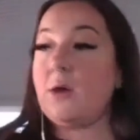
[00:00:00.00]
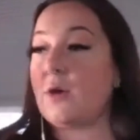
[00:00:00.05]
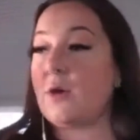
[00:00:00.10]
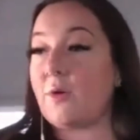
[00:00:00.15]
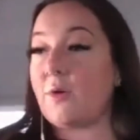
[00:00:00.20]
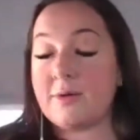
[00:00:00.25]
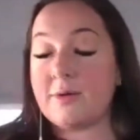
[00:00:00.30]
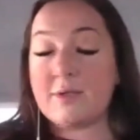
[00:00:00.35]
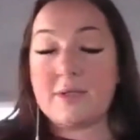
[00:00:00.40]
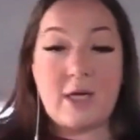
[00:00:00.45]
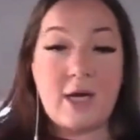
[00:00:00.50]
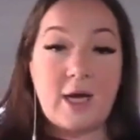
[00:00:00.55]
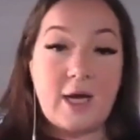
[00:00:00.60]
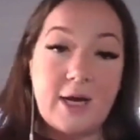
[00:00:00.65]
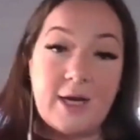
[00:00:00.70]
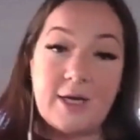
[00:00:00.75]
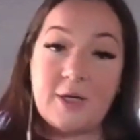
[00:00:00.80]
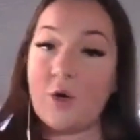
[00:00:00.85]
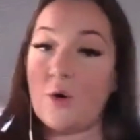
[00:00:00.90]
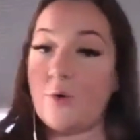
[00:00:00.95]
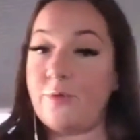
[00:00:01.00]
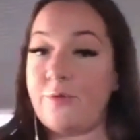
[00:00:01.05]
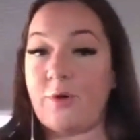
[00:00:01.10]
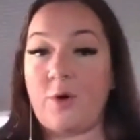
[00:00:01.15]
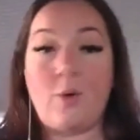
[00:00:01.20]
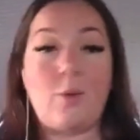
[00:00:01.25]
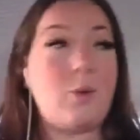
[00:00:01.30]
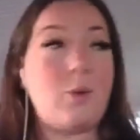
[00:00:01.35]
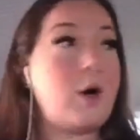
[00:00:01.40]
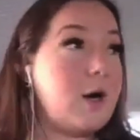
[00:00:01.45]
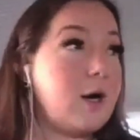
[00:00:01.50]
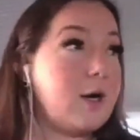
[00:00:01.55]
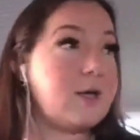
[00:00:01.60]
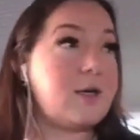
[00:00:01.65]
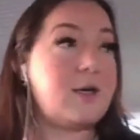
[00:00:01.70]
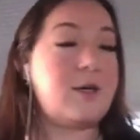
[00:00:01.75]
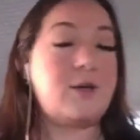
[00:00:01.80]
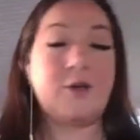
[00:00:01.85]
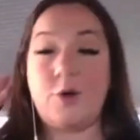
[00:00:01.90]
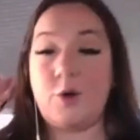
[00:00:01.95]
Go outside, go for a
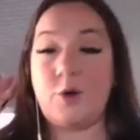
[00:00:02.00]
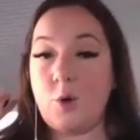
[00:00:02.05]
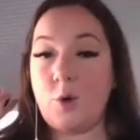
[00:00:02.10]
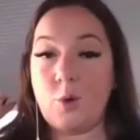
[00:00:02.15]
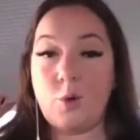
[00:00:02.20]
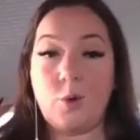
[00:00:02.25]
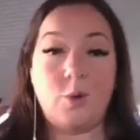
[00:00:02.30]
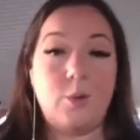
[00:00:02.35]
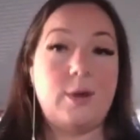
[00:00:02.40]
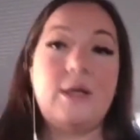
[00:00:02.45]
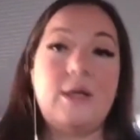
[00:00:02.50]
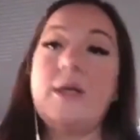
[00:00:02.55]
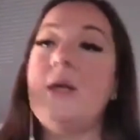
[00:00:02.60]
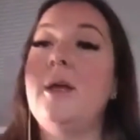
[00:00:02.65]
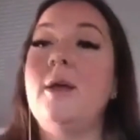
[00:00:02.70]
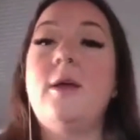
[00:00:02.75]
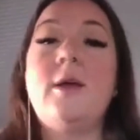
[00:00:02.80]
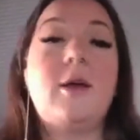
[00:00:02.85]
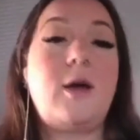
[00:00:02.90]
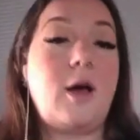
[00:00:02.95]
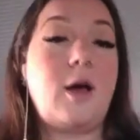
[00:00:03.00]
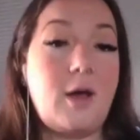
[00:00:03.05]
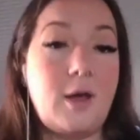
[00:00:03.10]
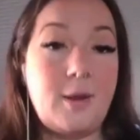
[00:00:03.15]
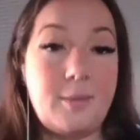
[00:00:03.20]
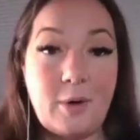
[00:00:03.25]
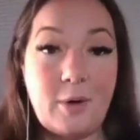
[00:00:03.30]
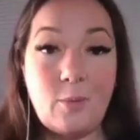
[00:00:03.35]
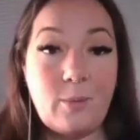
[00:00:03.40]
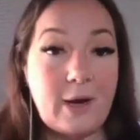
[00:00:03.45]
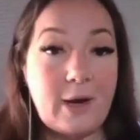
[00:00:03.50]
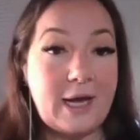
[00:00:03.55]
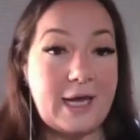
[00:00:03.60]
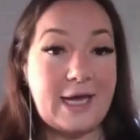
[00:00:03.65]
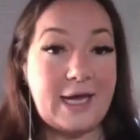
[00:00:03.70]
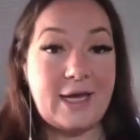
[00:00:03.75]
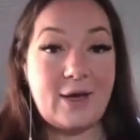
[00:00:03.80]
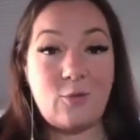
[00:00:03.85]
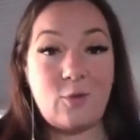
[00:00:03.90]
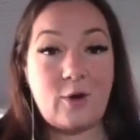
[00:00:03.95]
walk, go
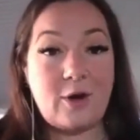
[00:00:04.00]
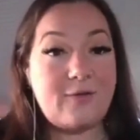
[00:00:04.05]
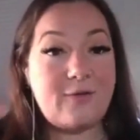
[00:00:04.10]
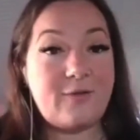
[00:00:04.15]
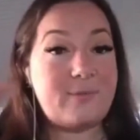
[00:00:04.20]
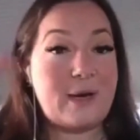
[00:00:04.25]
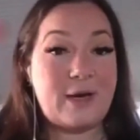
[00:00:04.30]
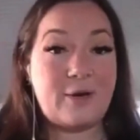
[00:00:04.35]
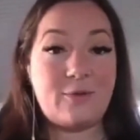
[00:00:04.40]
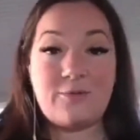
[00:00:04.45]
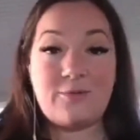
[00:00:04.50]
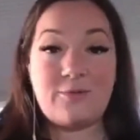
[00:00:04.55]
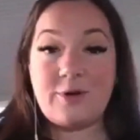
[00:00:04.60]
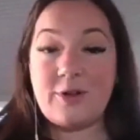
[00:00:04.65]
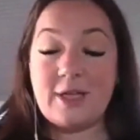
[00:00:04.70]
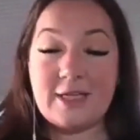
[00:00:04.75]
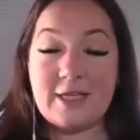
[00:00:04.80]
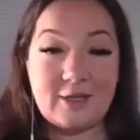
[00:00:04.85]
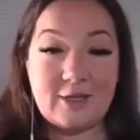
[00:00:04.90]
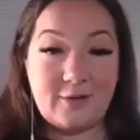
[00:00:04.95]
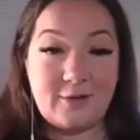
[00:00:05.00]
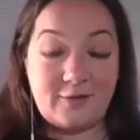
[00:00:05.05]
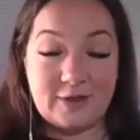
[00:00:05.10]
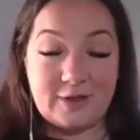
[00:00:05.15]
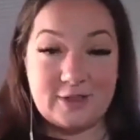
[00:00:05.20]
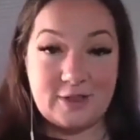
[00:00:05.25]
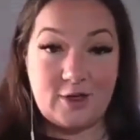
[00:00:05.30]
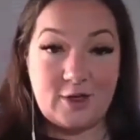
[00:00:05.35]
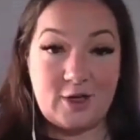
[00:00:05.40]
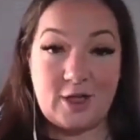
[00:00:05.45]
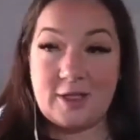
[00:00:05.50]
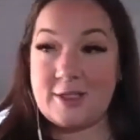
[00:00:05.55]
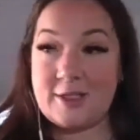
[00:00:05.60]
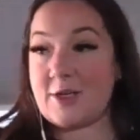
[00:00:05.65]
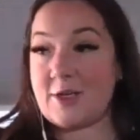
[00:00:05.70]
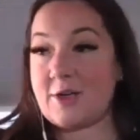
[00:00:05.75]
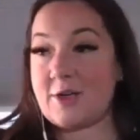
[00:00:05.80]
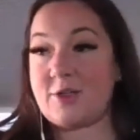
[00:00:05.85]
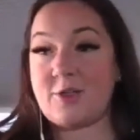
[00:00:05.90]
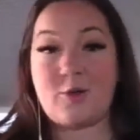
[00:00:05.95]
my one of my really dear friends and colleagues,
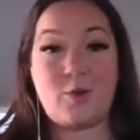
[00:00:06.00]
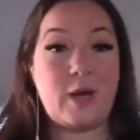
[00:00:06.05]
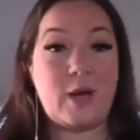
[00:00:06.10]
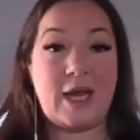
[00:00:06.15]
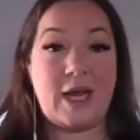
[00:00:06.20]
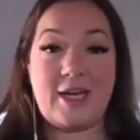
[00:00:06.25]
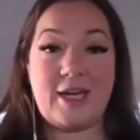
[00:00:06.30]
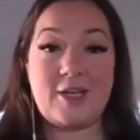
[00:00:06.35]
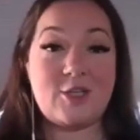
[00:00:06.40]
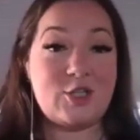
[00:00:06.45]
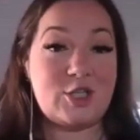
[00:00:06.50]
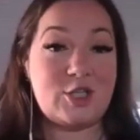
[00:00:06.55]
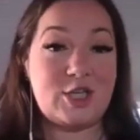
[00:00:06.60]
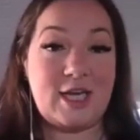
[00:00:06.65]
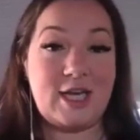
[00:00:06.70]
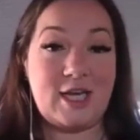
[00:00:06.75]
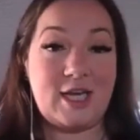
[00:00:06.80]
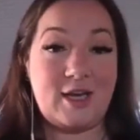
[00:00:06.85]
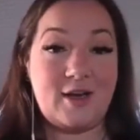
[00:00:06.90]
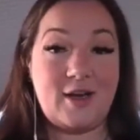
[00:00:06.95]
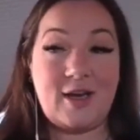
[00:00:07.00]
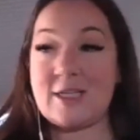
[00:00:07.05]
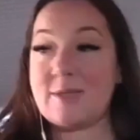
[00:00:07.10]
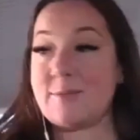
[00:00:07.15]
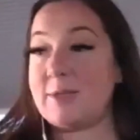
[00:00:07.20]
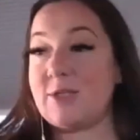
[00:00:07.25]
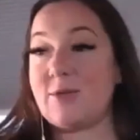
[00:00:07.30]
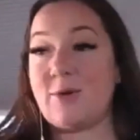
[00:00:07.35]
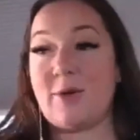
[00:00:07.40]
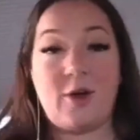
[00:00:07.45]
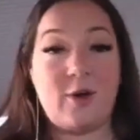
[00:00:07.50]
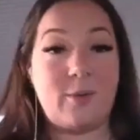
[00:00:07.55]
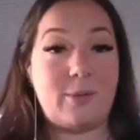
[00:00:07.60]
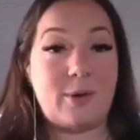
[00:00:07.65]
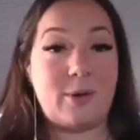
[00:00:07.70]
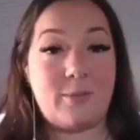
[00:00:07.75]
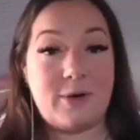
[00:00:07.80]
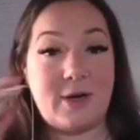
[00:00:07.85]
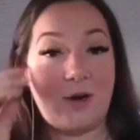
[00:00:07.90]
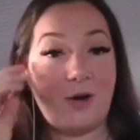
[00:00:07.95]
Dr. Quaid, she has been doing her
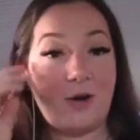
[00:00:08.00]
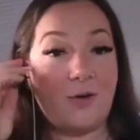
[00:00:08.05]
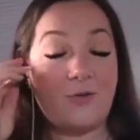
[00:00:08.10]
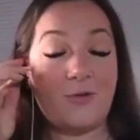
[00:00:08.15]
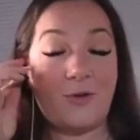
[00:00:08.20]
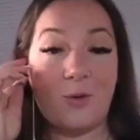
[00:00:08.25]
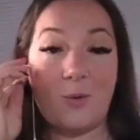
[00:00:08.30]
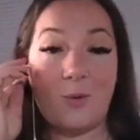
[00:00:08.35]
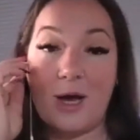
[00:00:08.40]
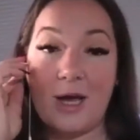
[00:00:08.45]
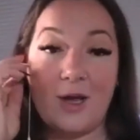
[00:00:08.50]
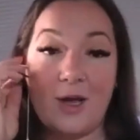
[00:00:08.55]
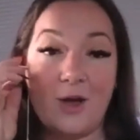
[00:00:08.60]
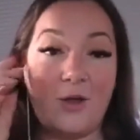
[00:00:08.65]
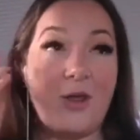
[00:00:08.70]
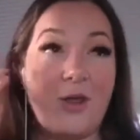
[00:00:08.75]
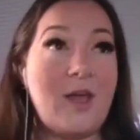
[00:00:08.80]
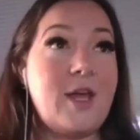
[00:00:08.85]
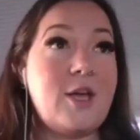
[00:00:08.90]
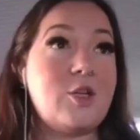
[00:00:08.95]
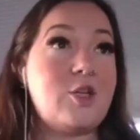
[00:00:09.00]
Pomodoro for a while.